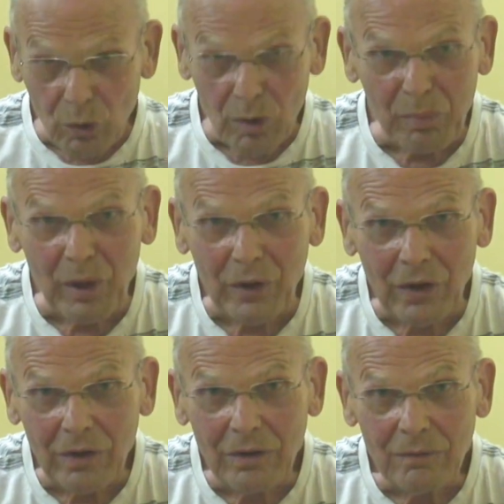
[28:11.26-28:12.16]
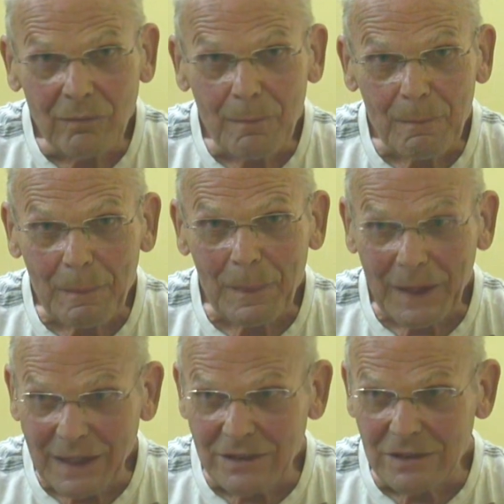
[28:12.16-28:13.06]
look upon
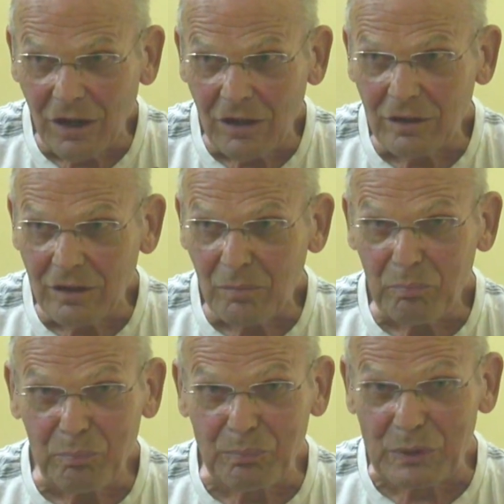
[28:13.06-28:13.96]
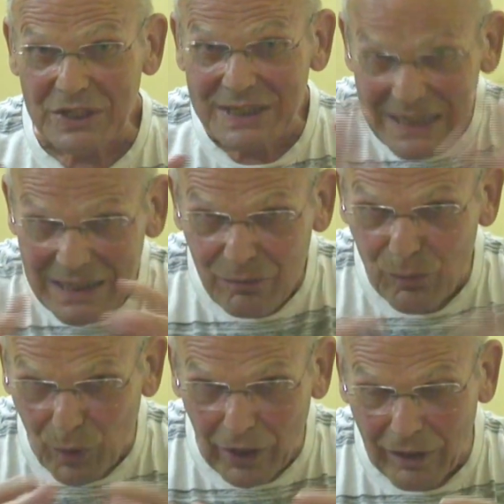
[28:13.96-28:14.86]
each other,
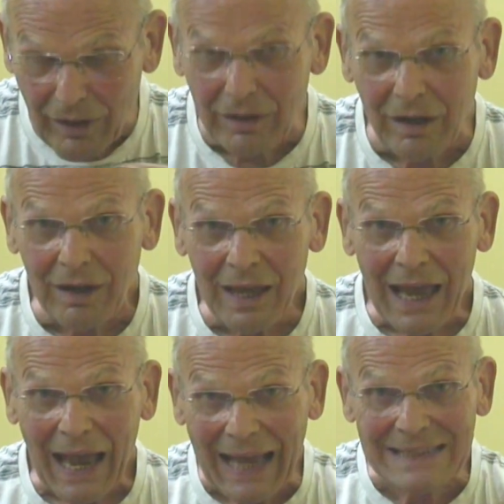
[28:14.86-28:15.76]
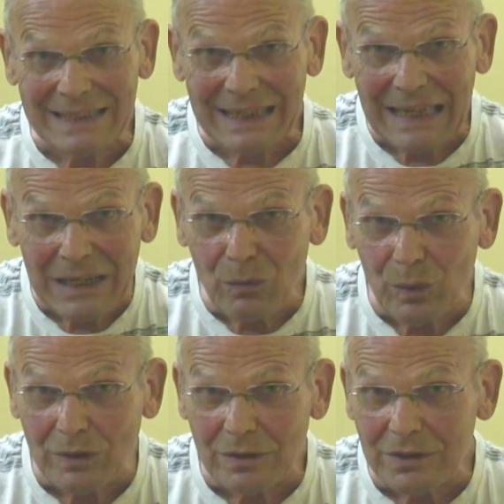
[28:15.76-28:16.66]
perceive one another as
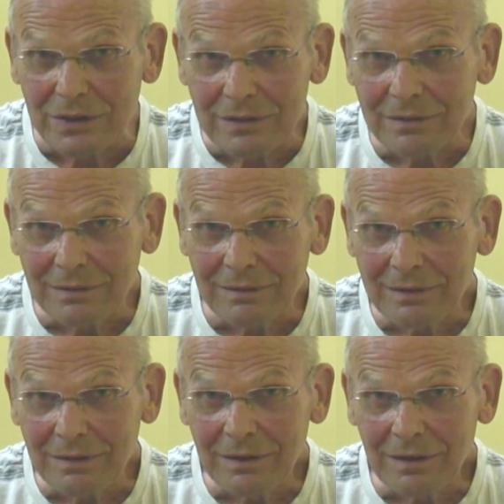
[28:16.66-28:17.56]
equals,